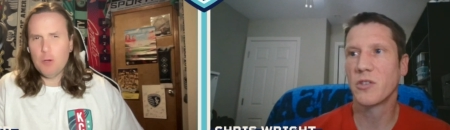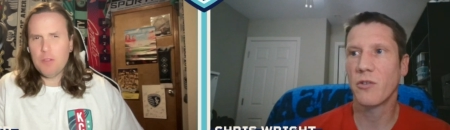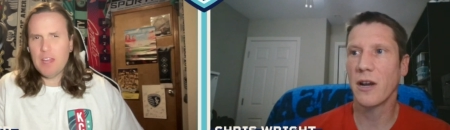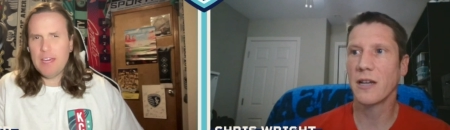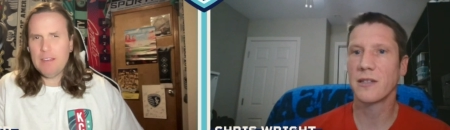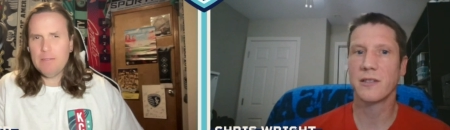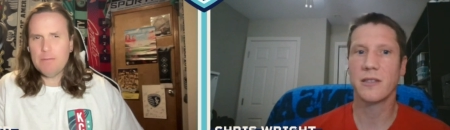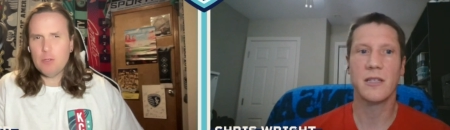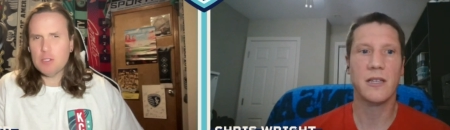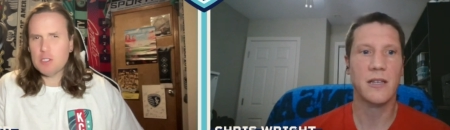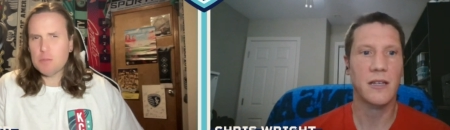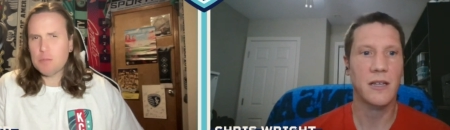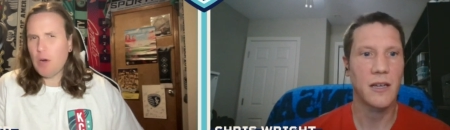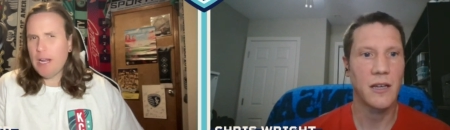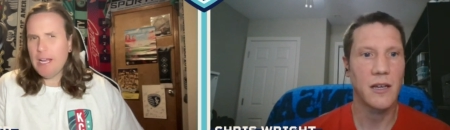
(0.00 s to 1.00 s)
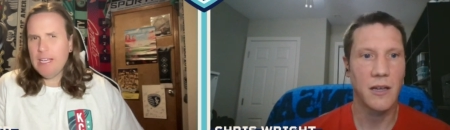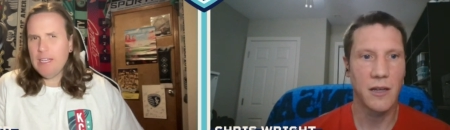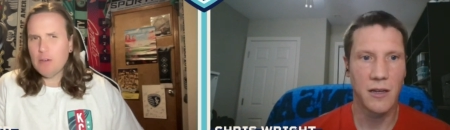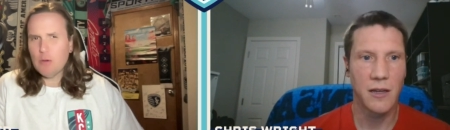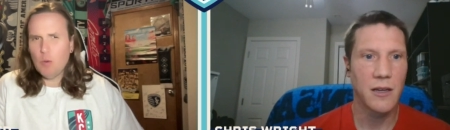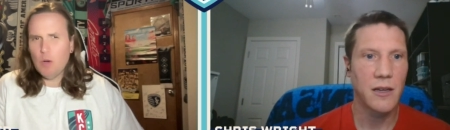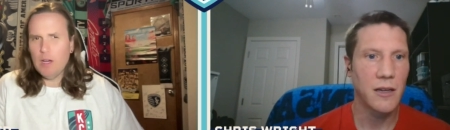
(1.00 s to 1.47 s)
Speaker 1: foot, crazy, foot
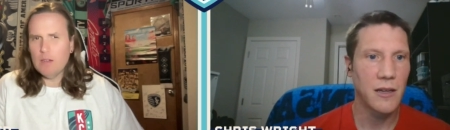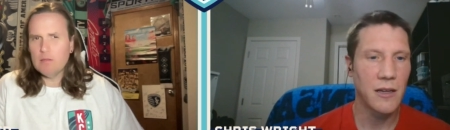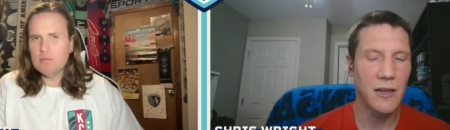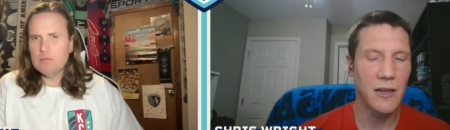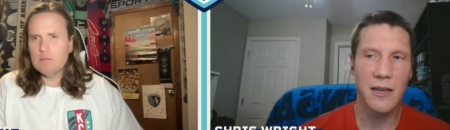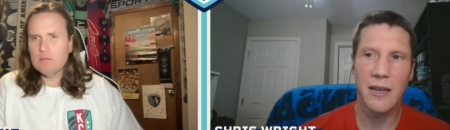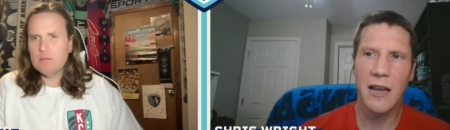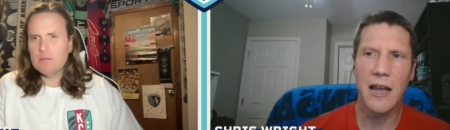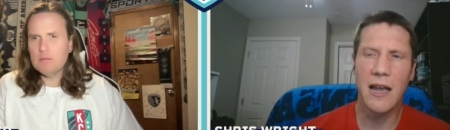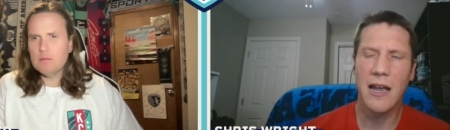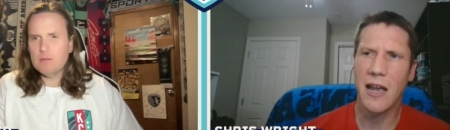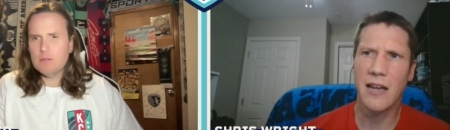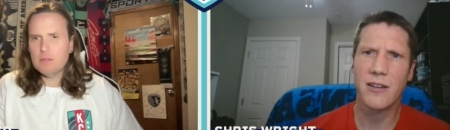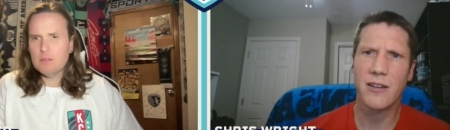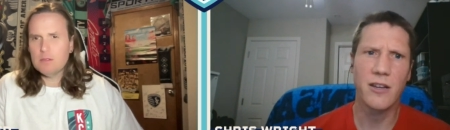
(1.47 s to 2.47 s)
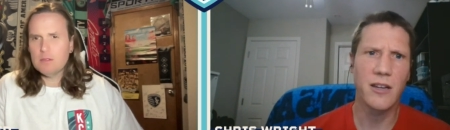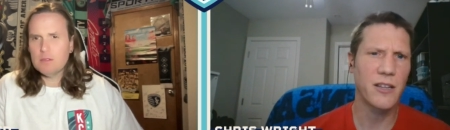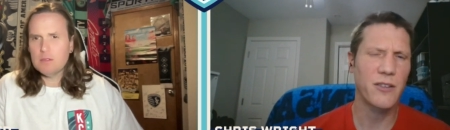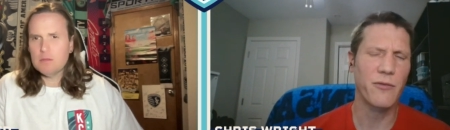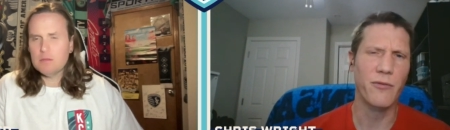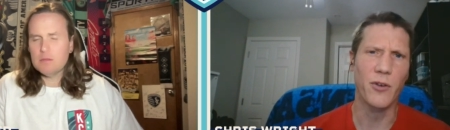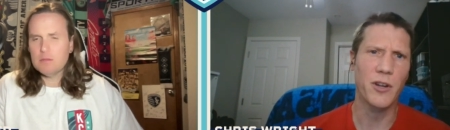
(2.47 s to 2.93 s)
sprain or what? I,
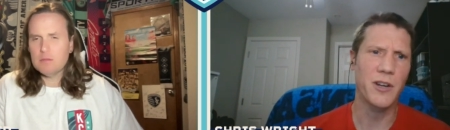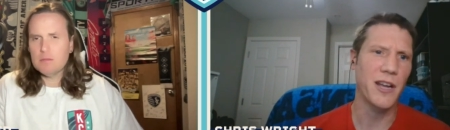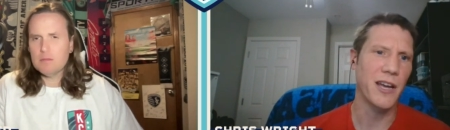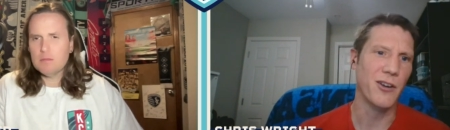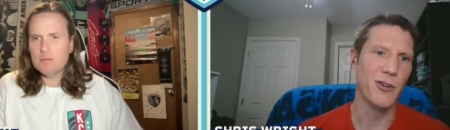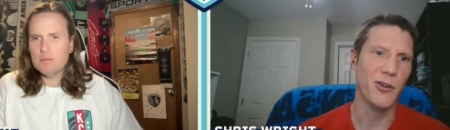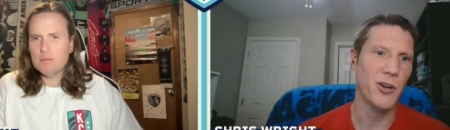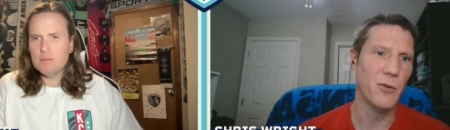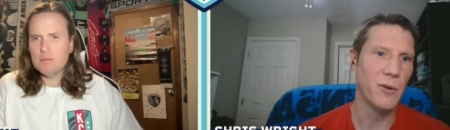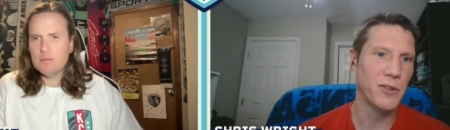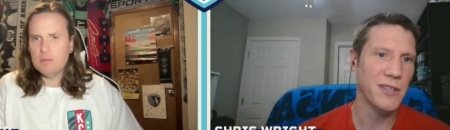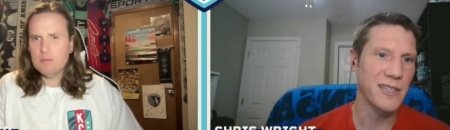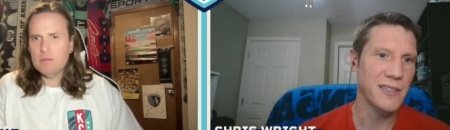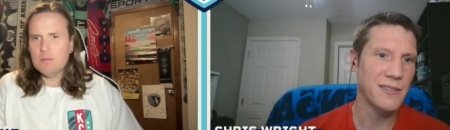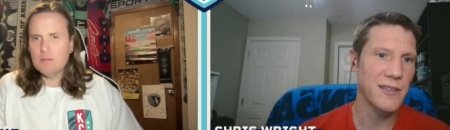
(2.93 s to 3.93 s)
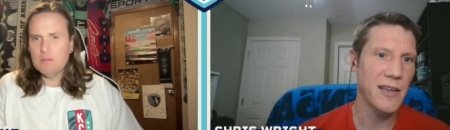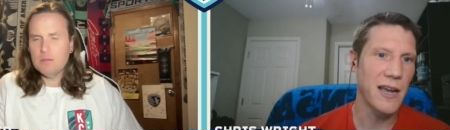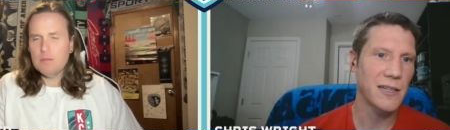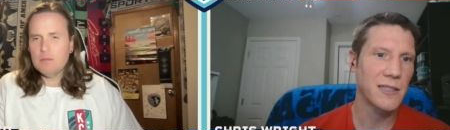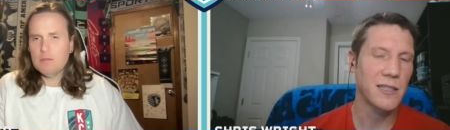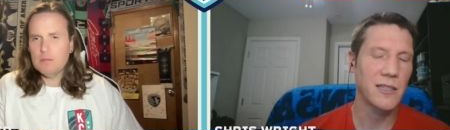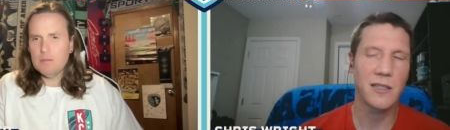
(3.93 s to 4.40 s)
it's foot. I don't know what the
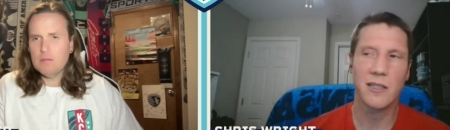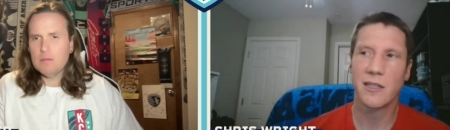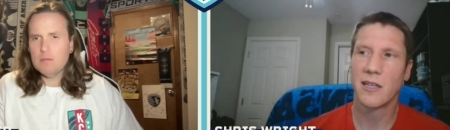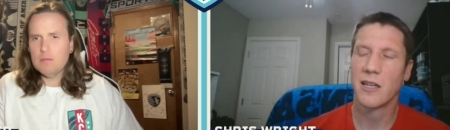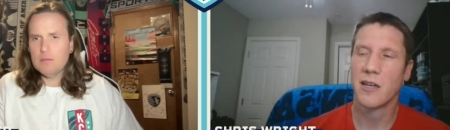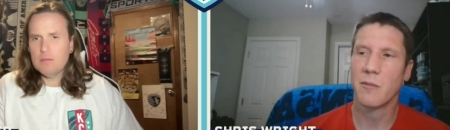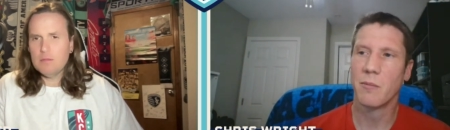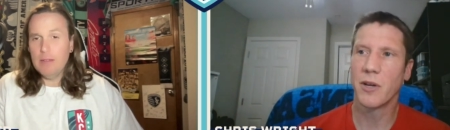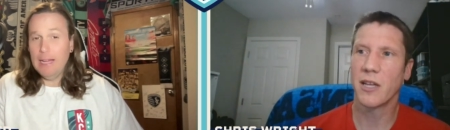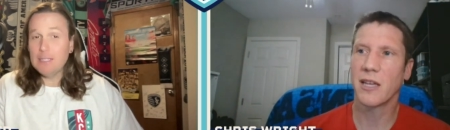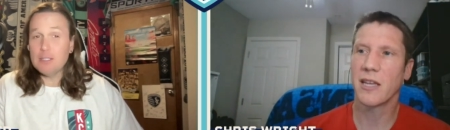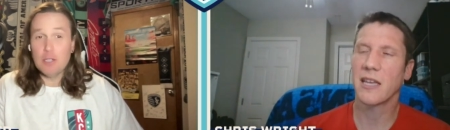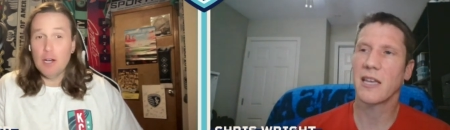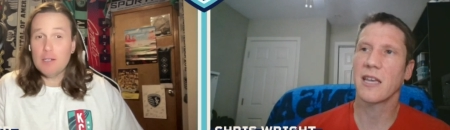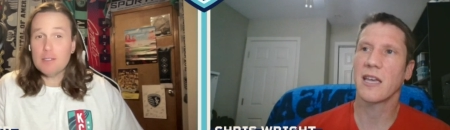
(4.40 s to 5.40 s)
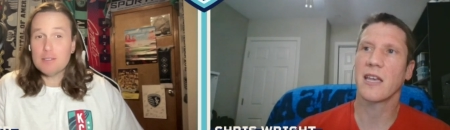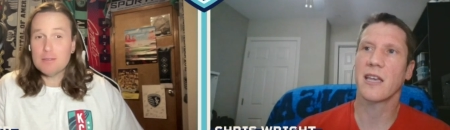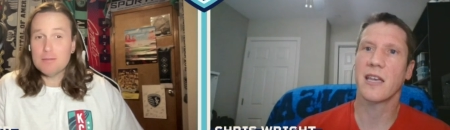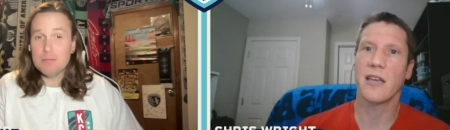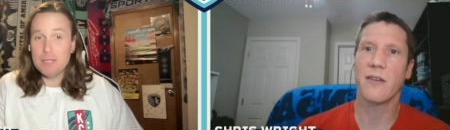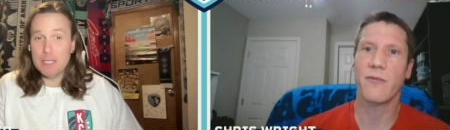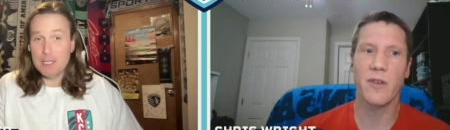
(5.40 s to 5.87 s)
exact.
Speaker 2: But that
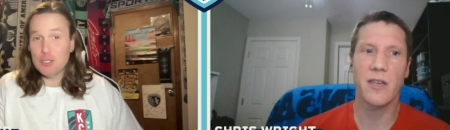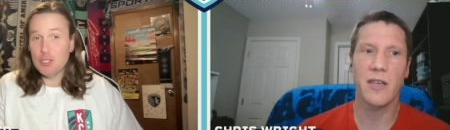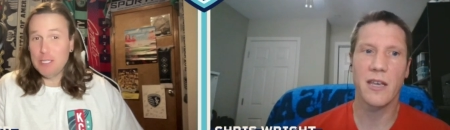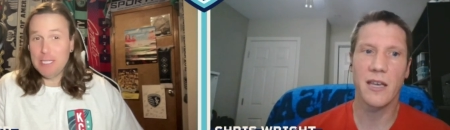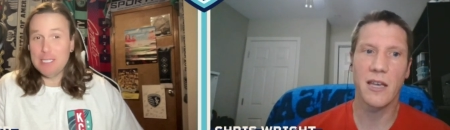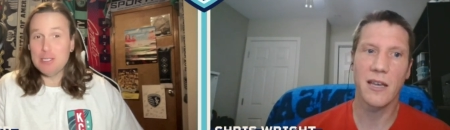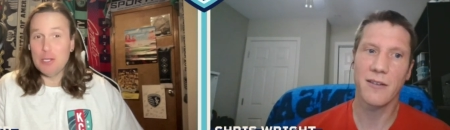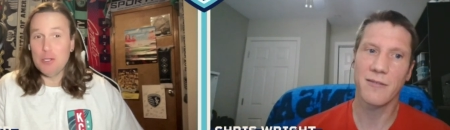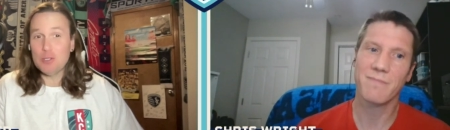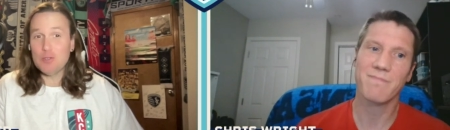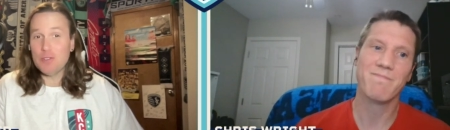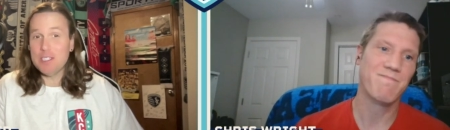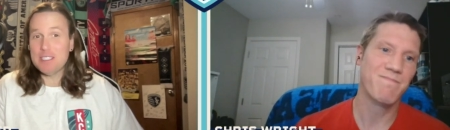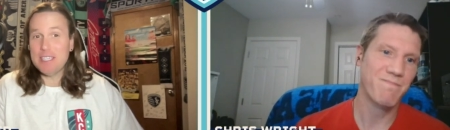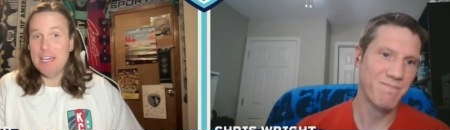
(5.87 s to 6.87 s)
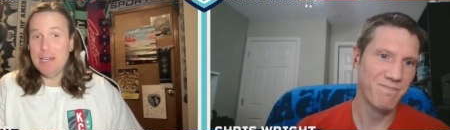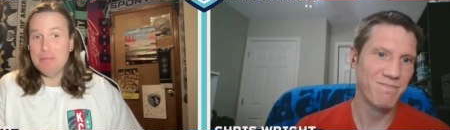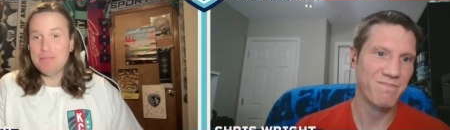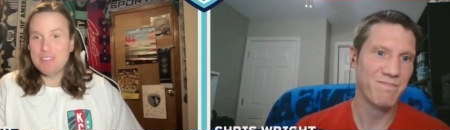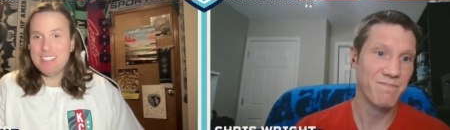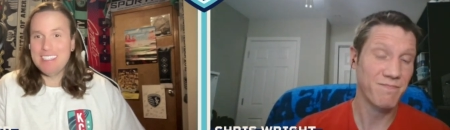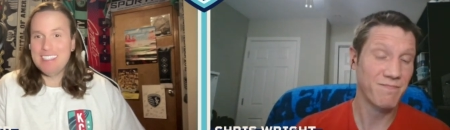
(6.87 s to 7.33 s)
sucks if, because she needs those for this
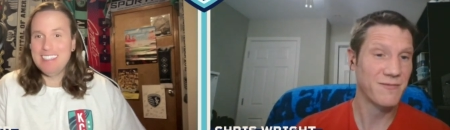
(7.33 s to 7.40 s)
game.